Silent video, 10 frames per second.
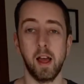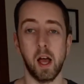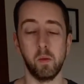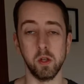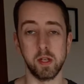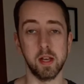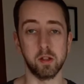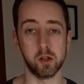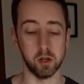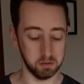and when you take the
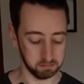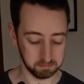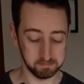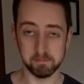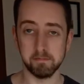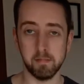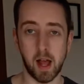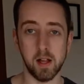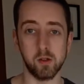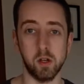shot,
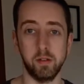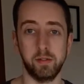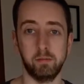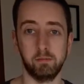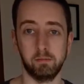hands off,